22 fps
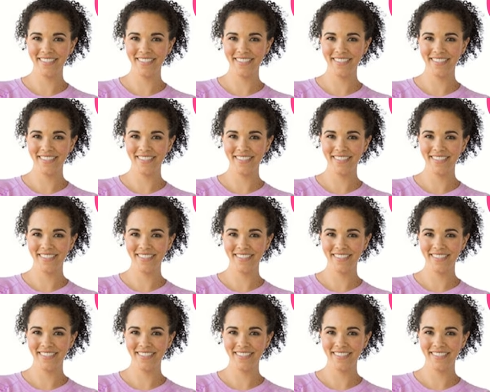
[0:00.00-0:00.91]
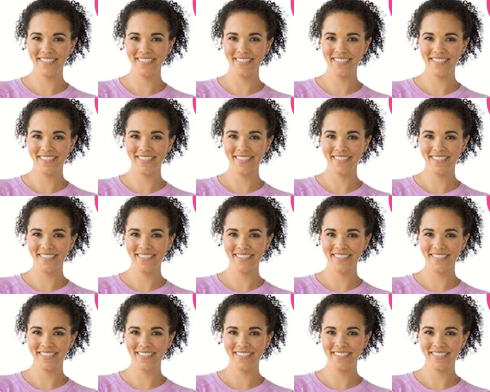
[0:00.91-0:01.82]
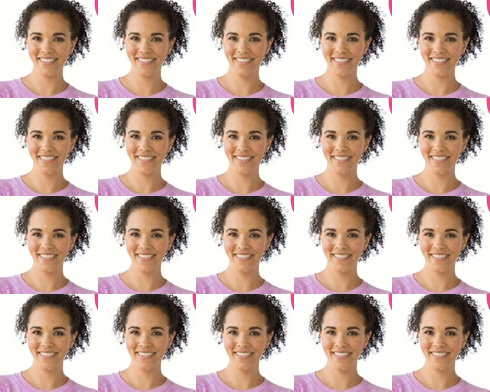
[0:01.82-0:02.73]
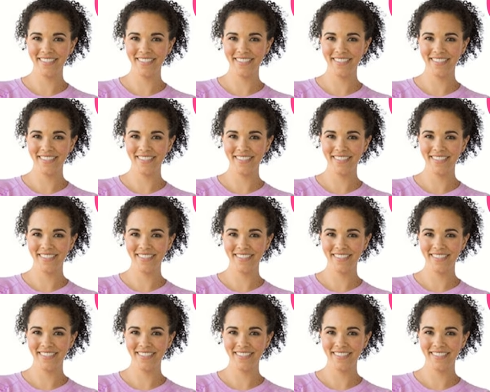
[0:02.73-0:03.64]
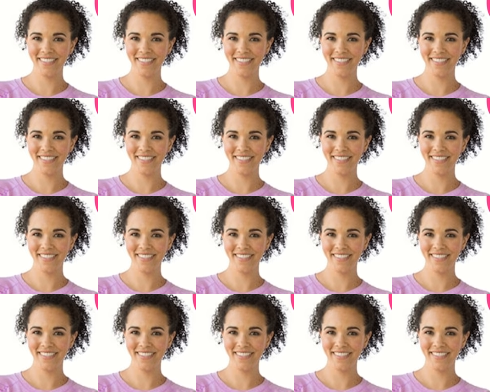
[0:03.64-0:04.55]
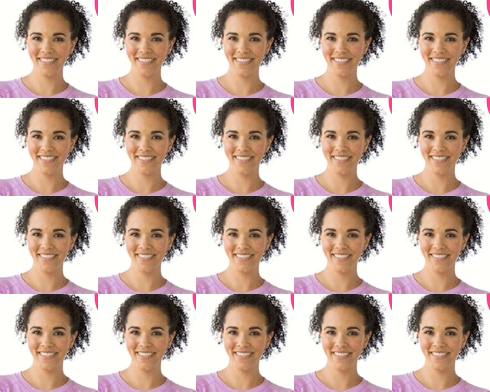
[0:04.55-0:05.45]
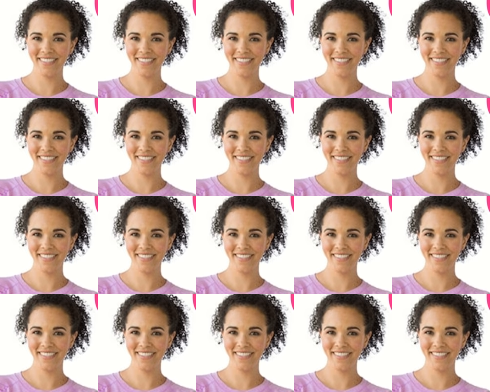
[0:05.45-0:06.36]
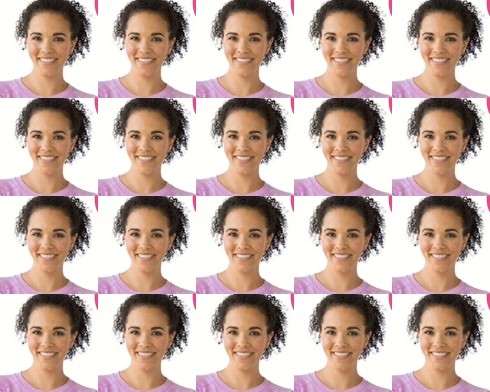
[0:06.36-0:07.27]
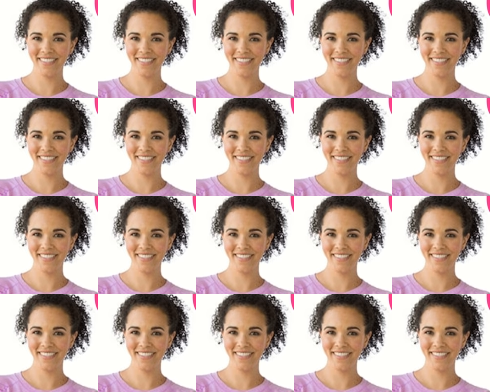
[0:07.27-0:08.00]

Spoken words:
The face doesn't move, so there is nothing to read.